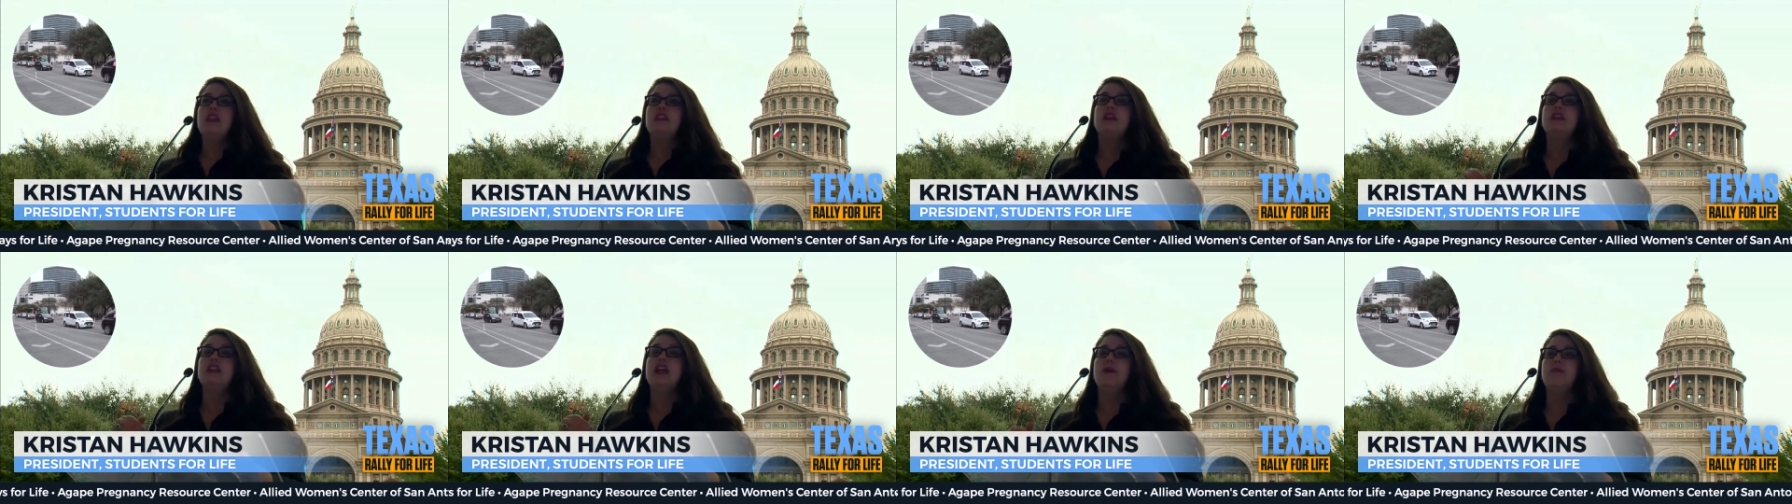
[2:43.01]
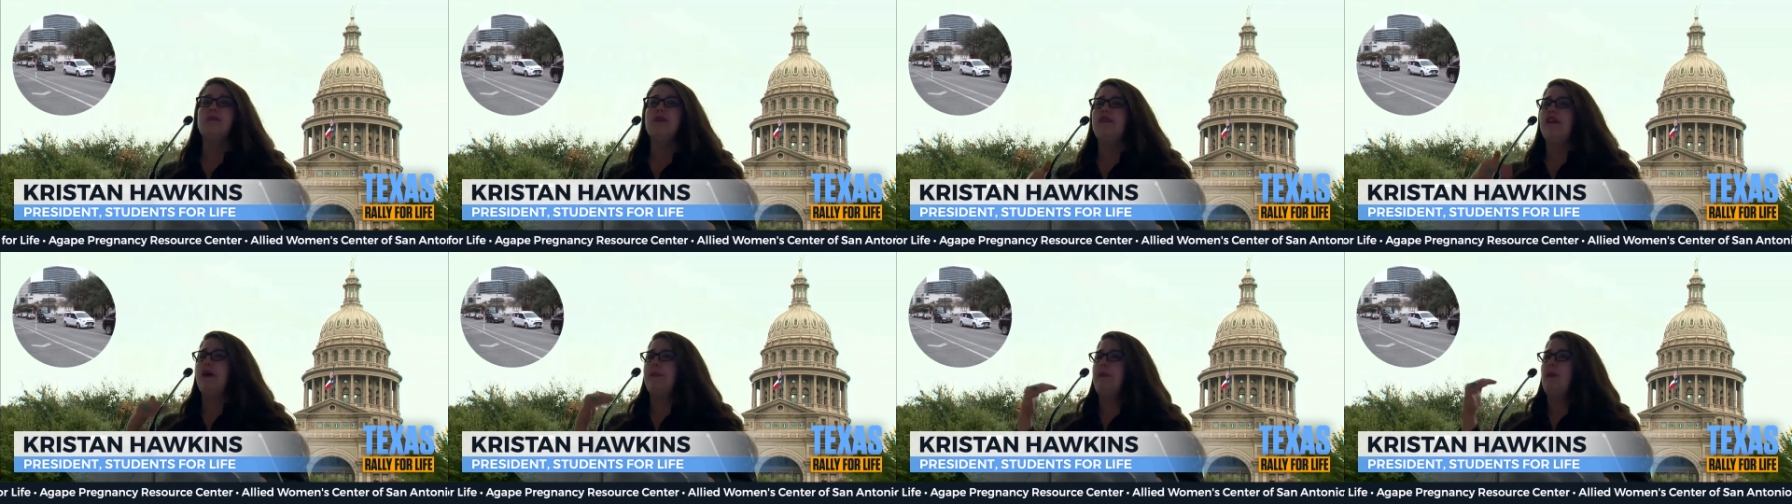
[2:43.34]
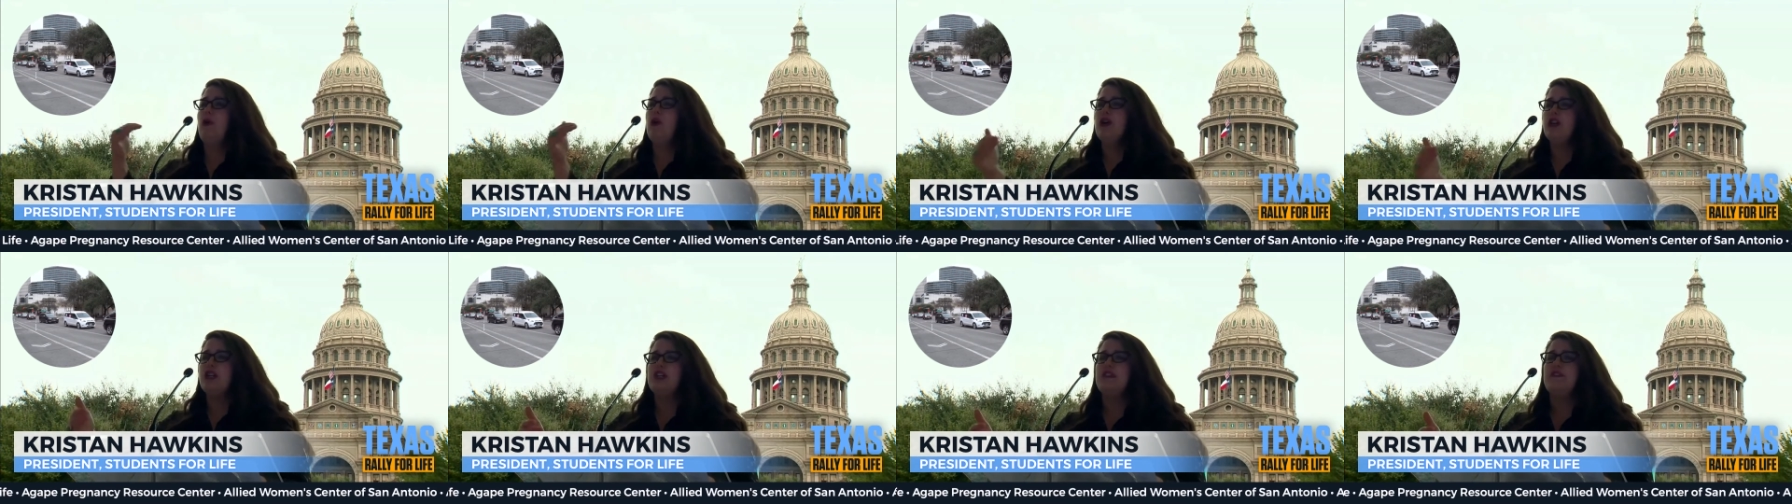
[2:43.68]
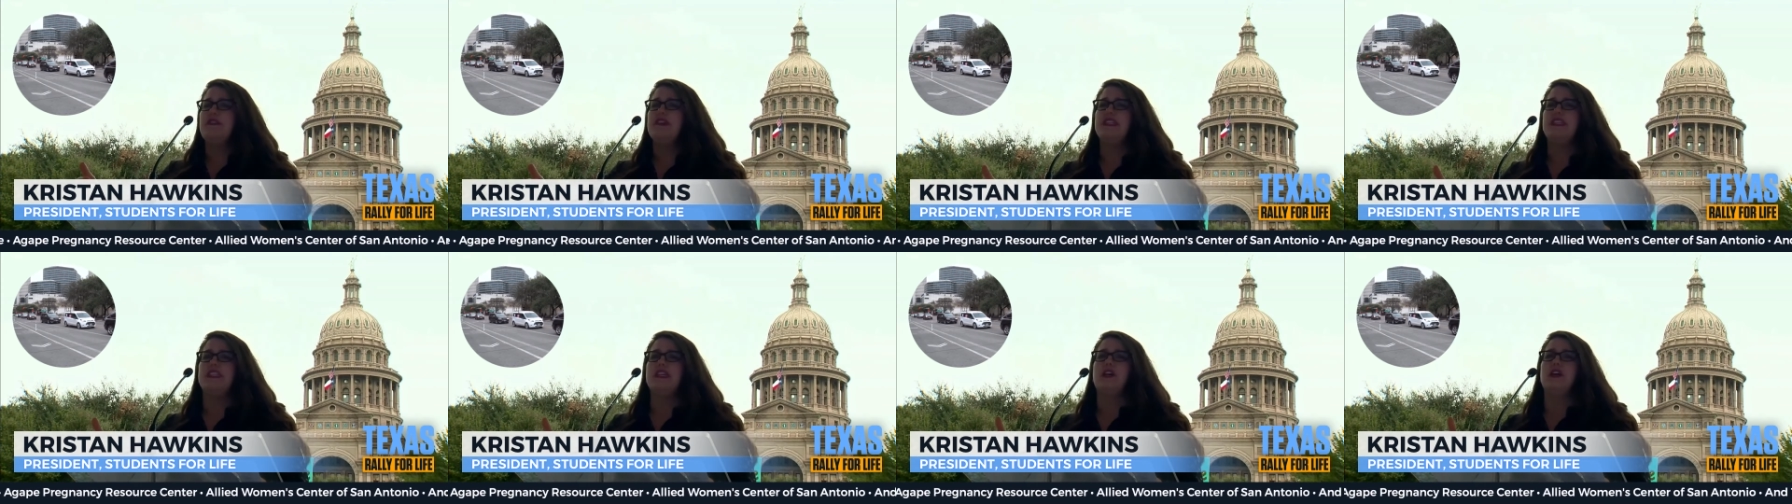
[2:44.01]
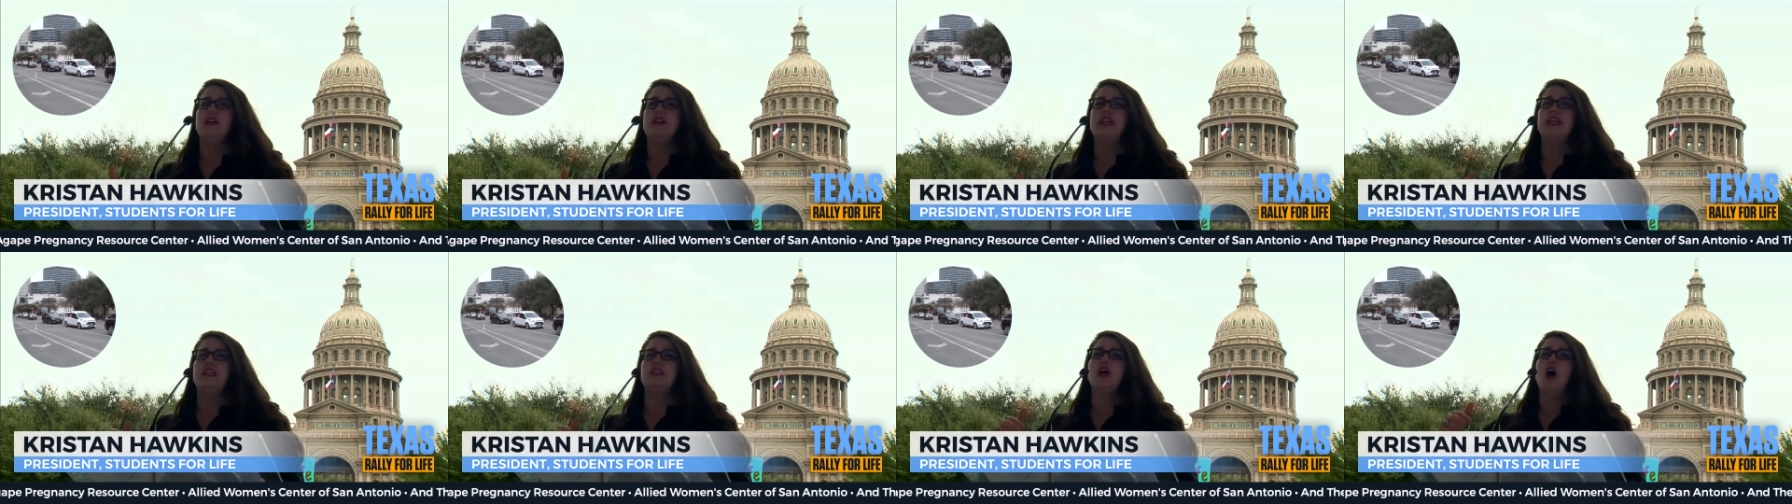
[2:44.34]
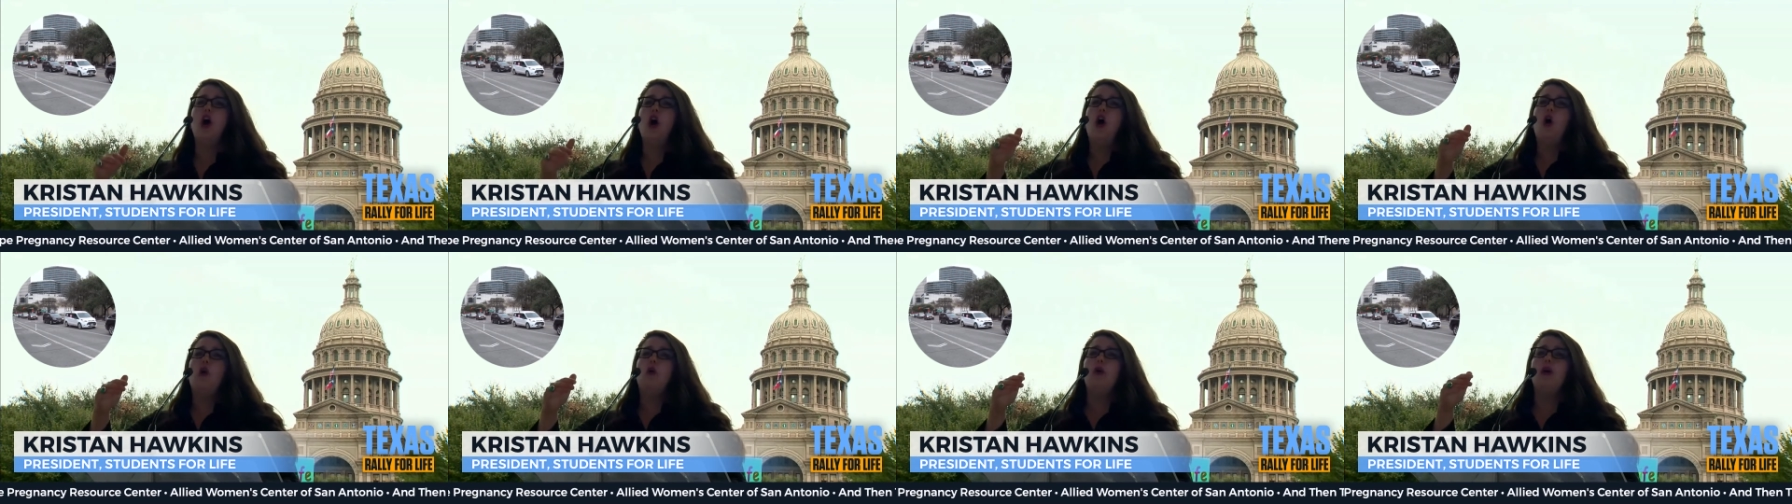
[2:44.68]
The number of abortion facilities
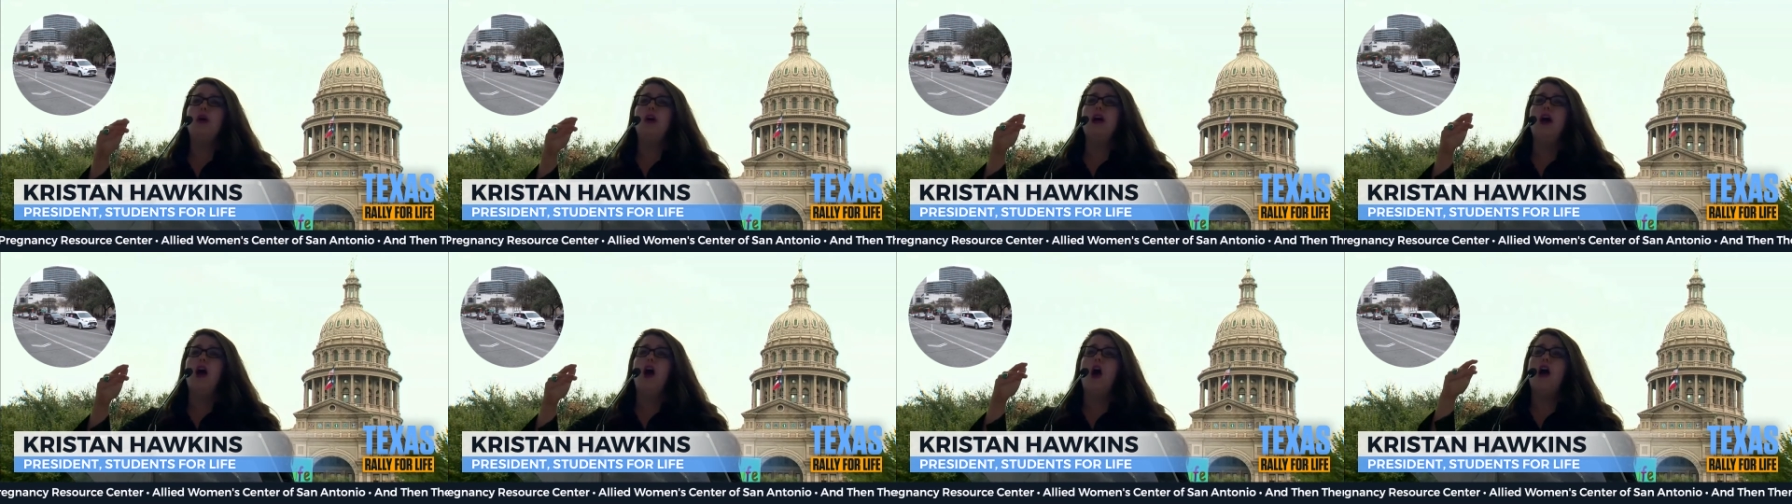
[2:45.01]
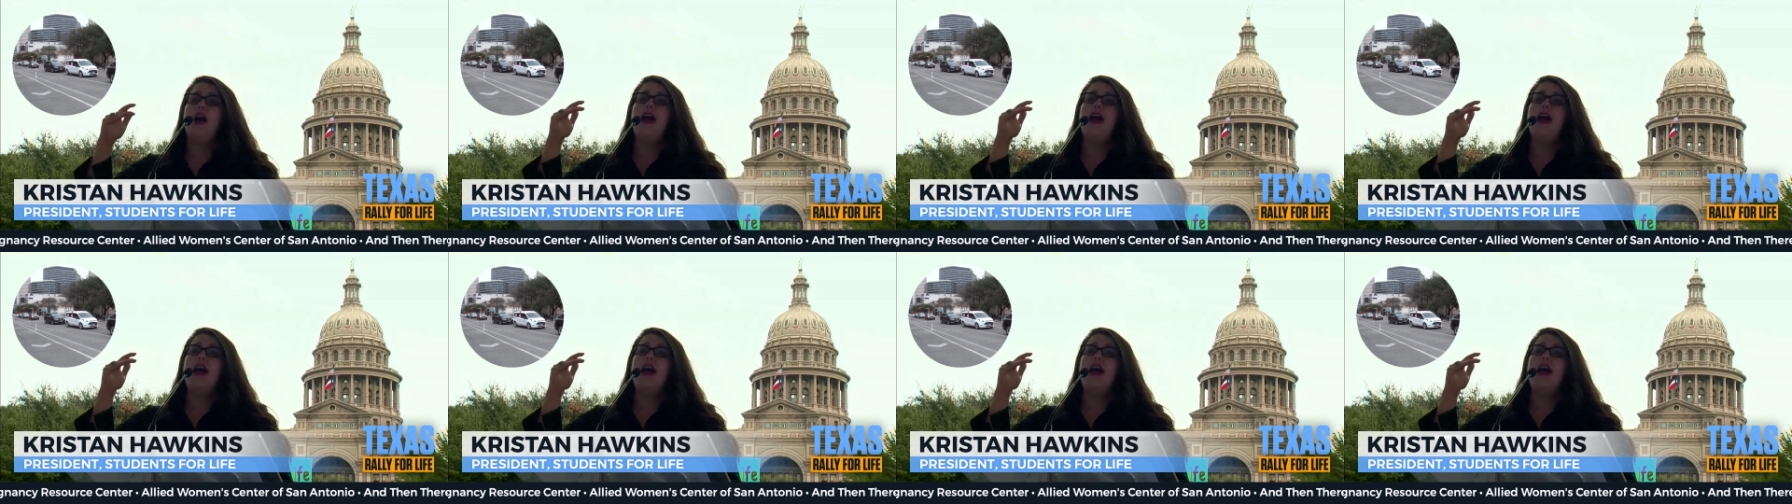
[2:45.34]
were,